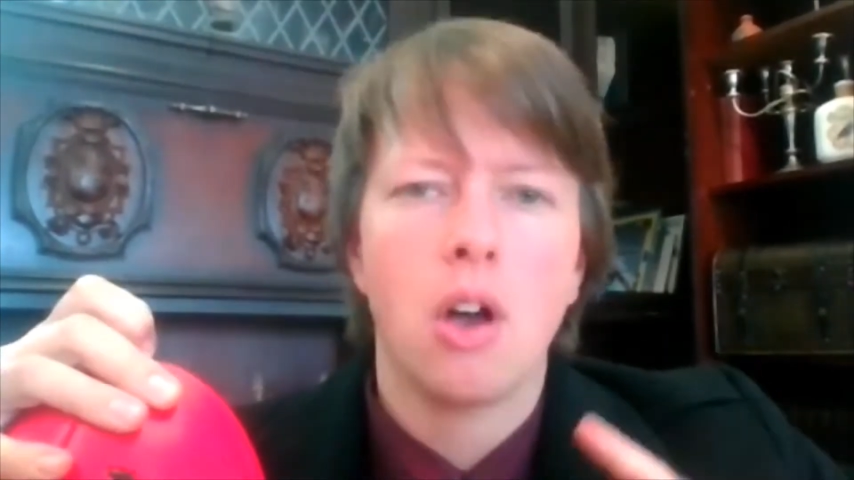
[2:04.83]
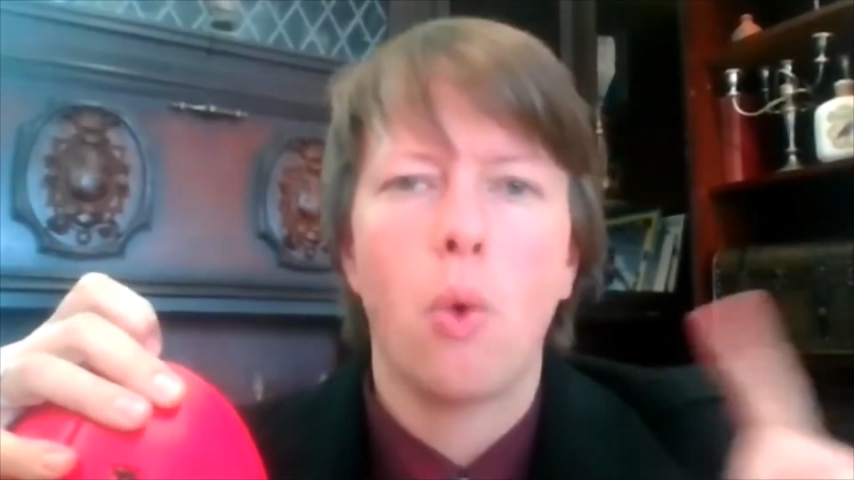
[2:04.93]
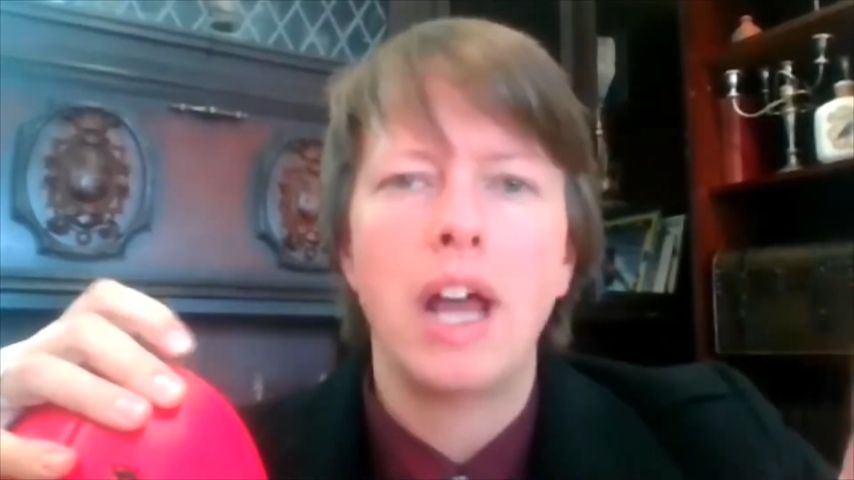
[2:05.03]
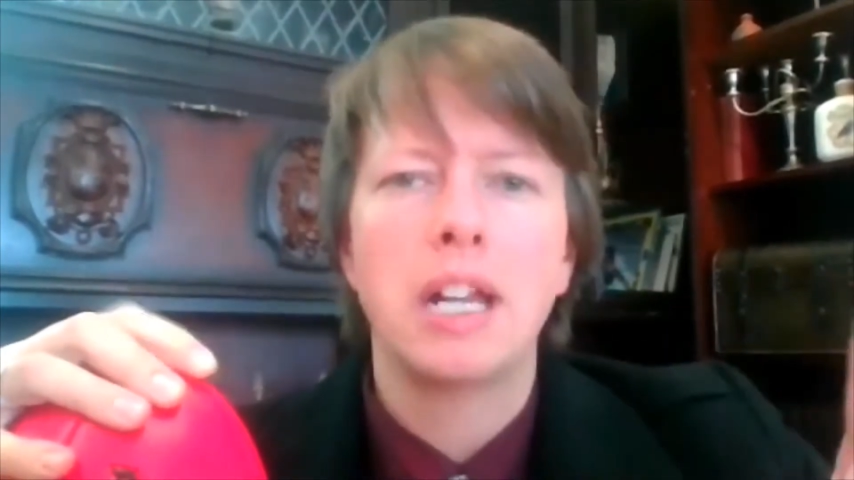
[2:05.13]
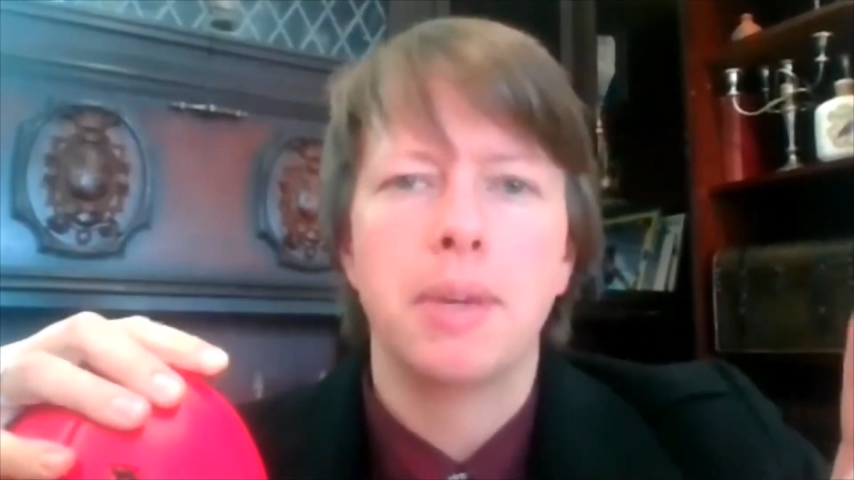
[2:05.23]

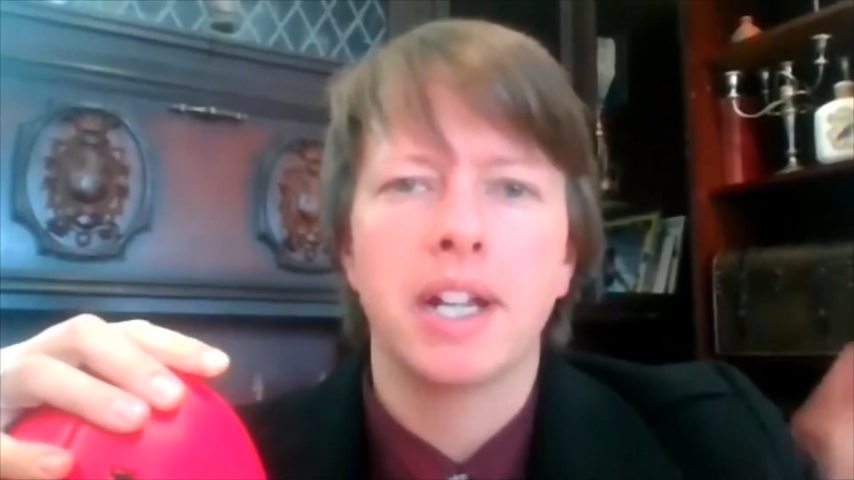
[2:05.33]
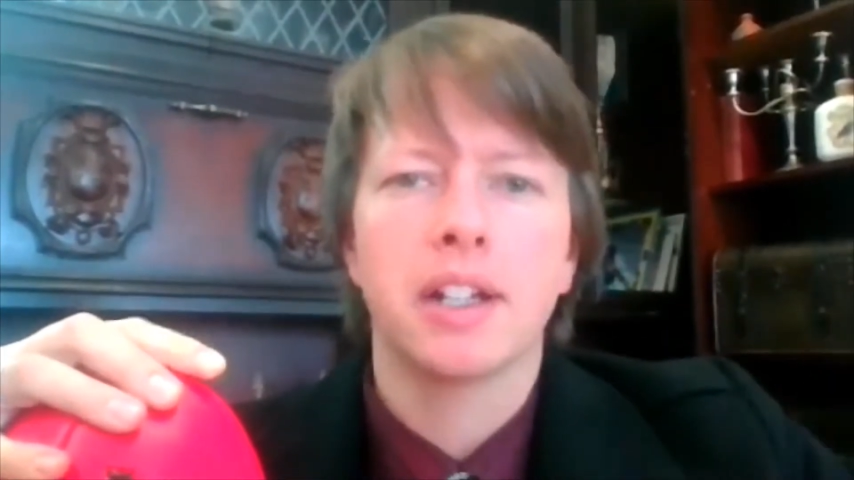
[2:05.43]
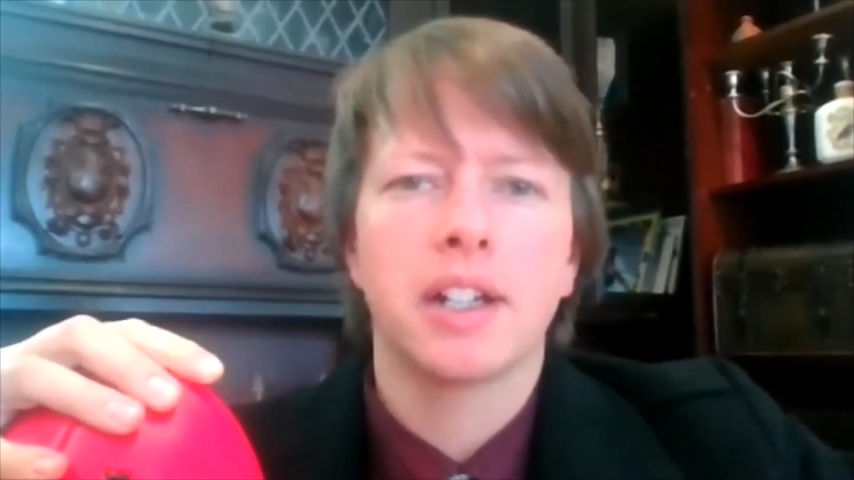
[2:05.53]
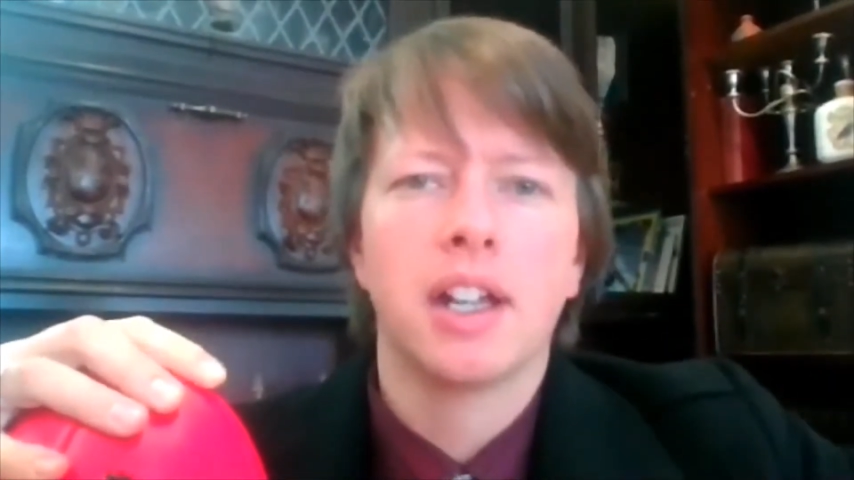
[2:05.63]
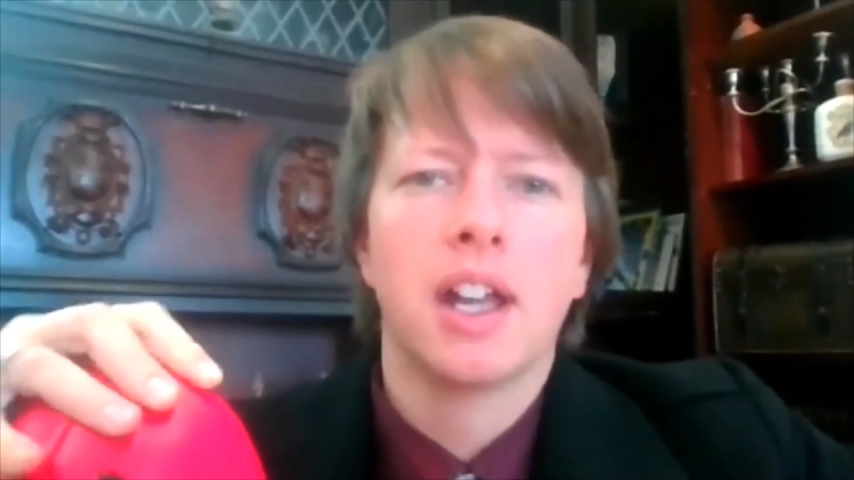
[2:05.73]
Wait a
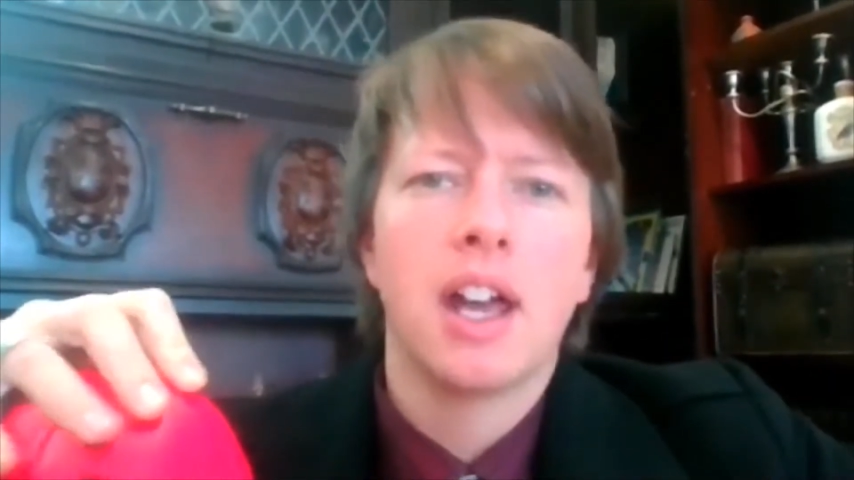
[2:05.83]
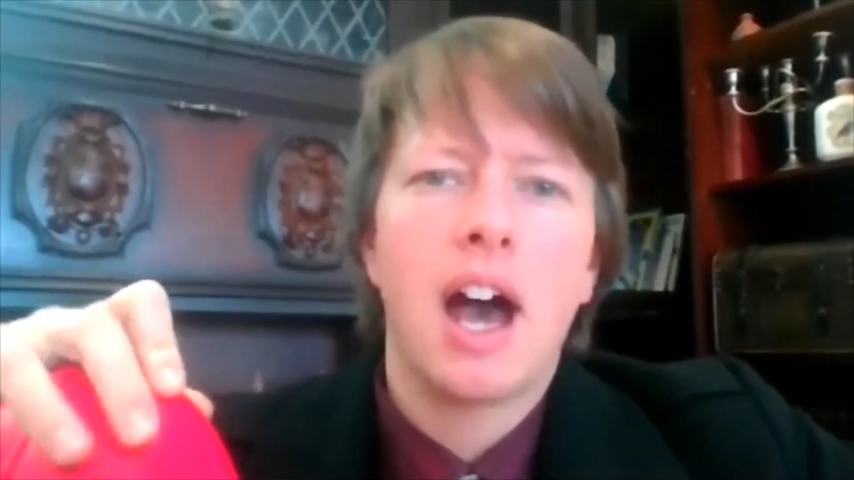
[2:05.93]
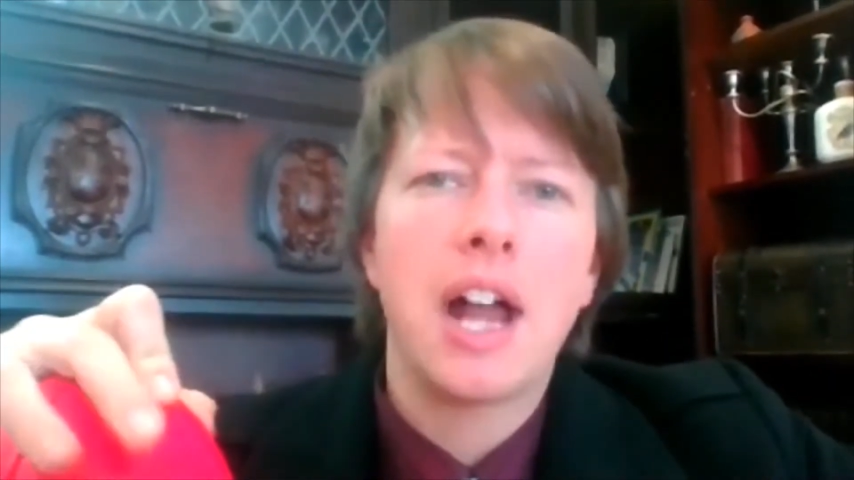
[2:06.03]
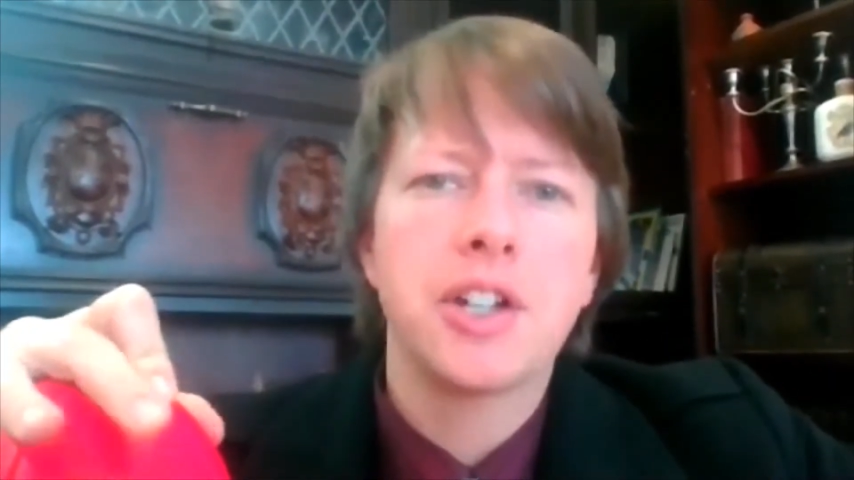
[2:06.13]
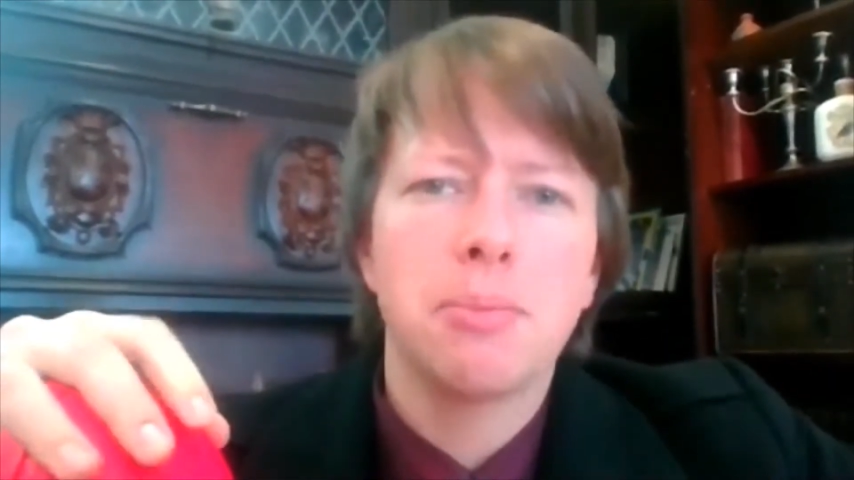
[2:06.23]
minute, aren't